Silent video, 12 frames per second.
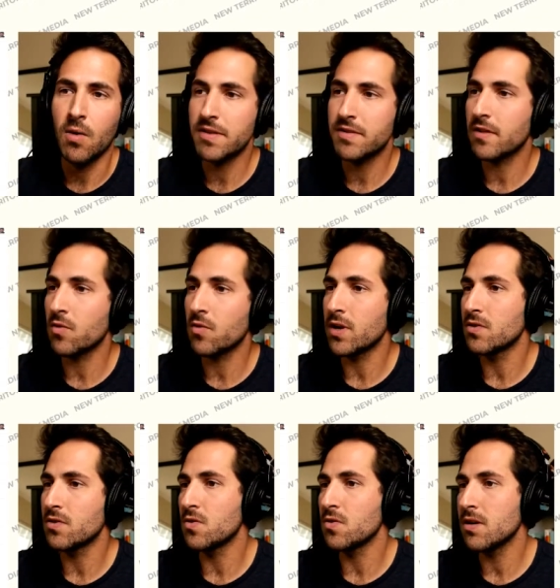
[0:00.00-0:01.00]
Basically what
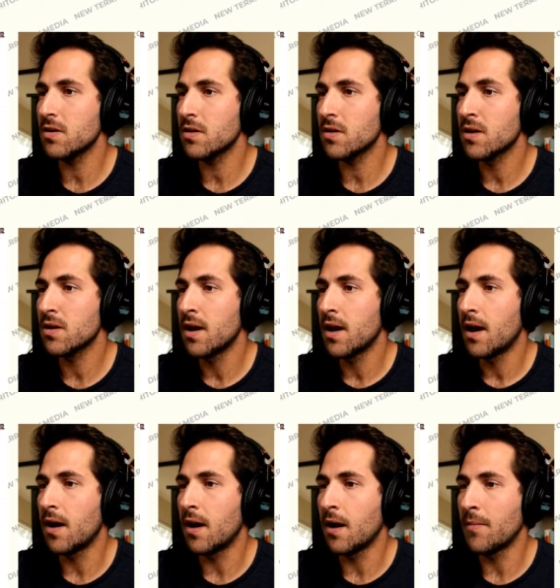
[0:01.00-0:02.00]
you do here,
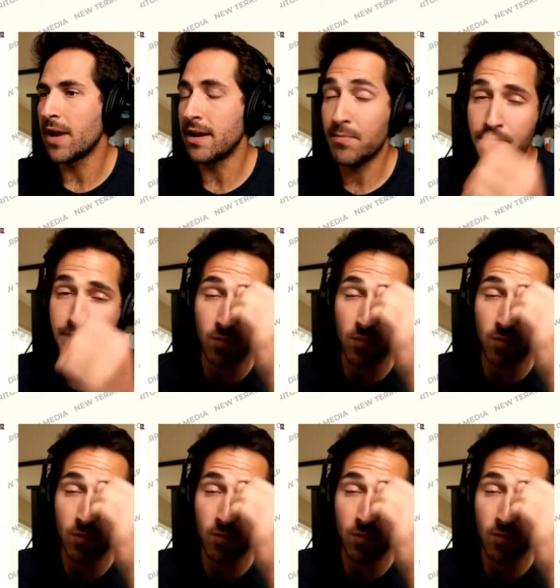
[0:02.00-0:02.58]
and